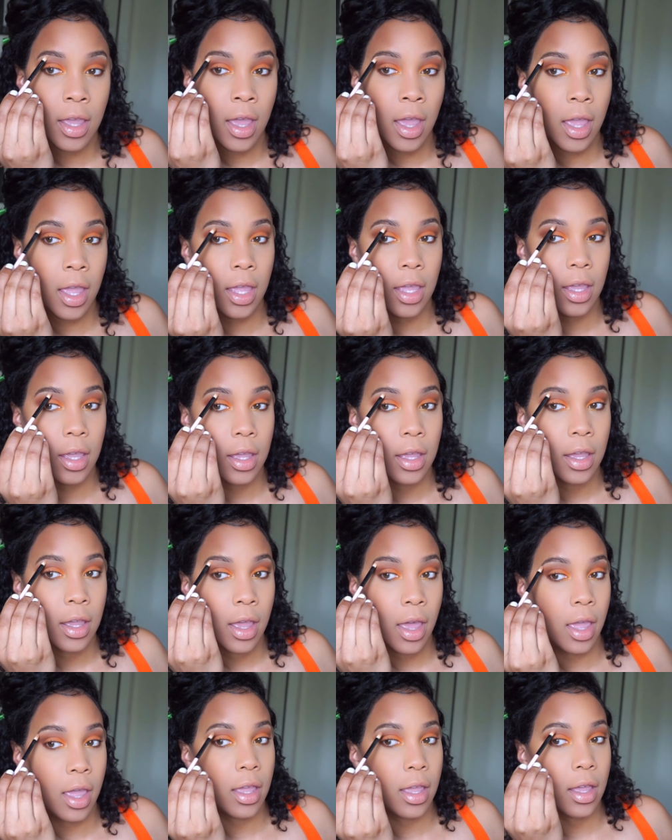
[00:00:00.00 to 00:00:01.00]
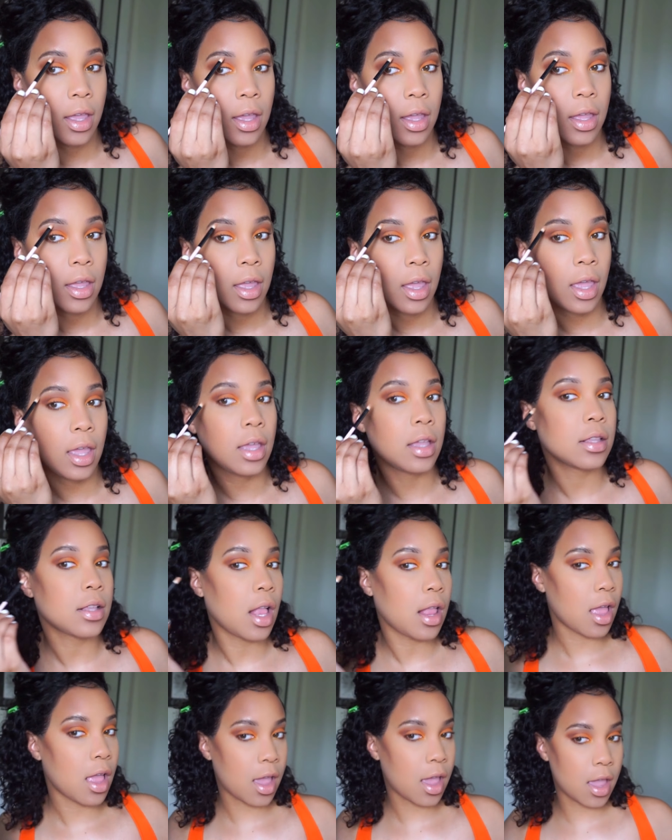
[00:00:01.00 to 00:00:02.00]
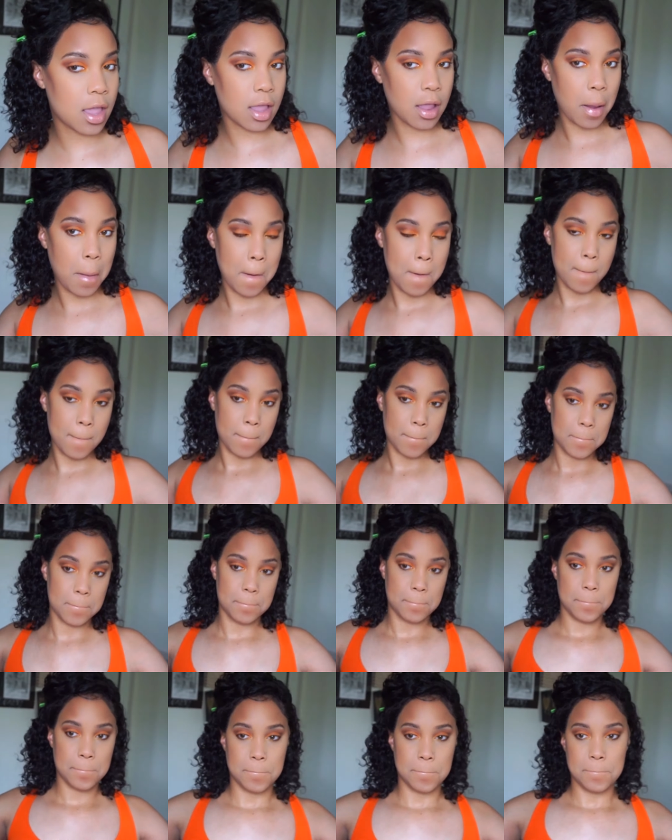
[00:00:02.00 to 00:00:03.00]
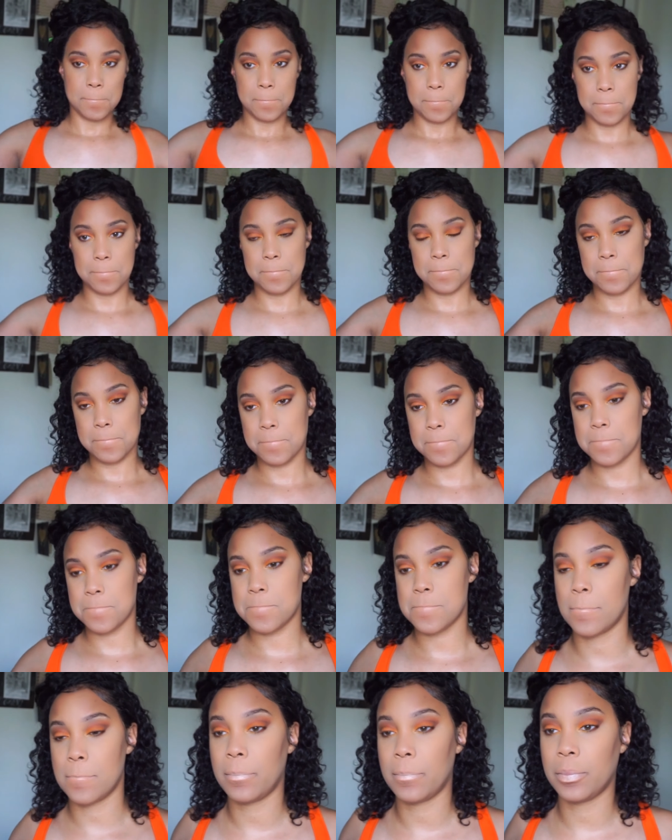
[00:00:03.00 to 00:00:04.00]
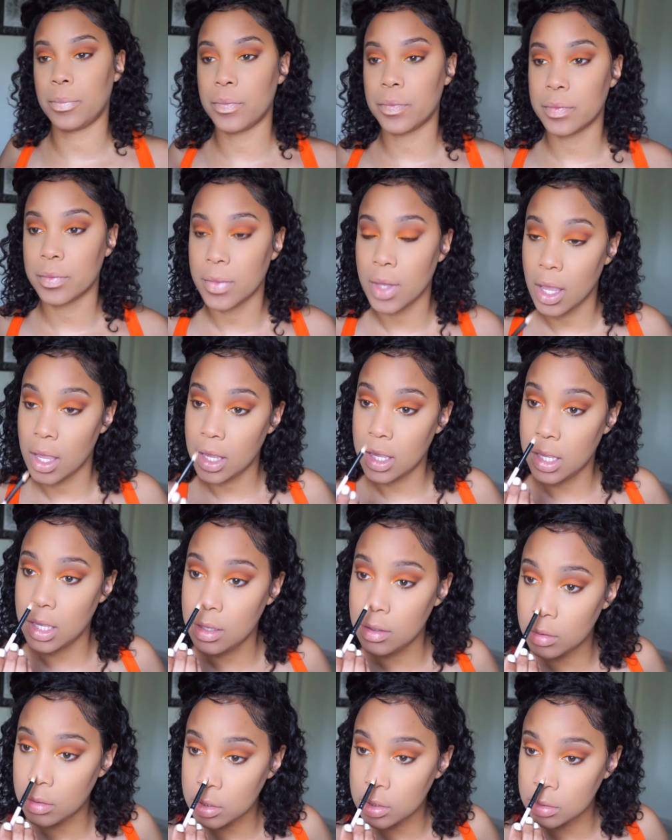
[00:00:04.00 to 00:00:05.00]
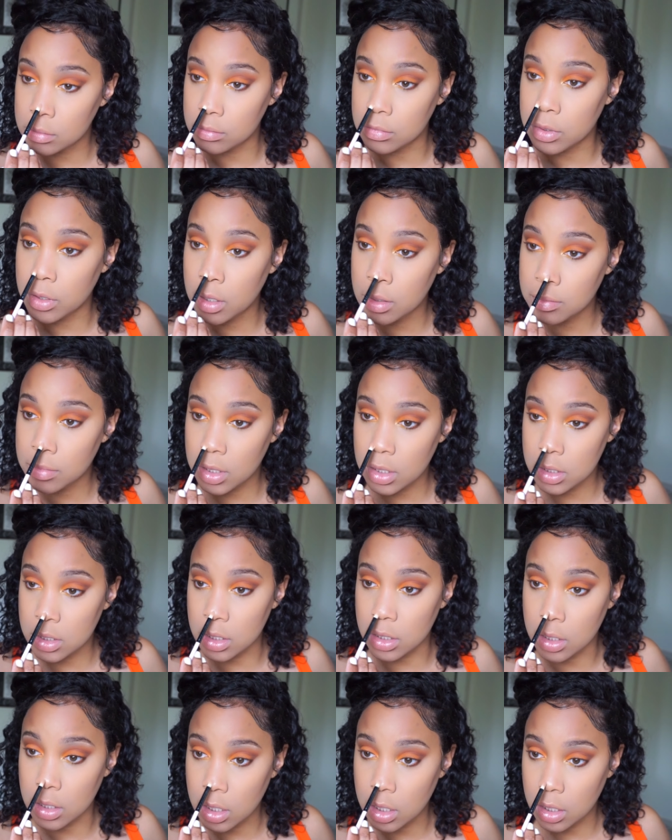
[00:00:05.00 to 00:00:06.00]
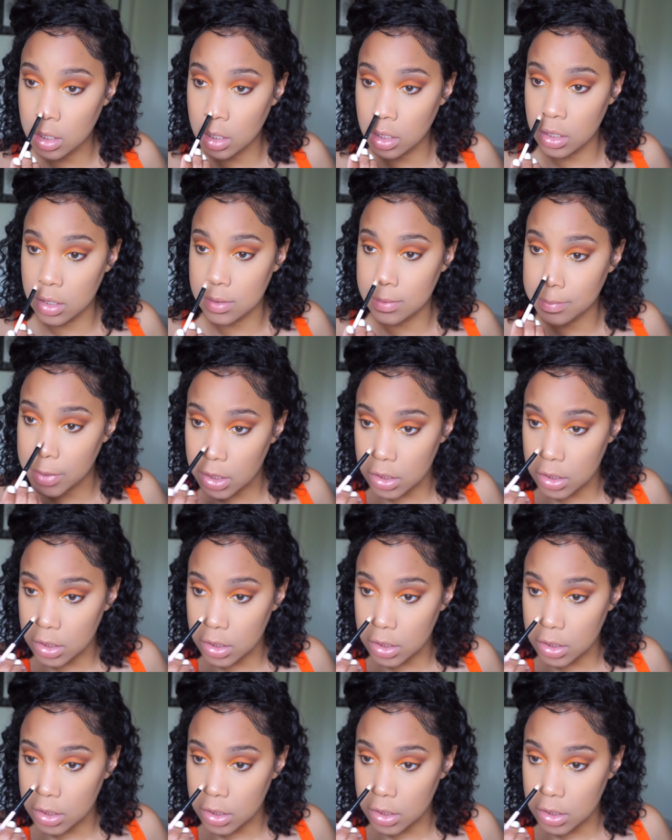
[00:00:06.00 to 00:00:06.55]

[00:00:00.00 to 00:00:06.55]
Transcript: hey, I just let him eat me every time I'm Call it pussy booty tang, cause I got the runny kind. He can't compare me to none of these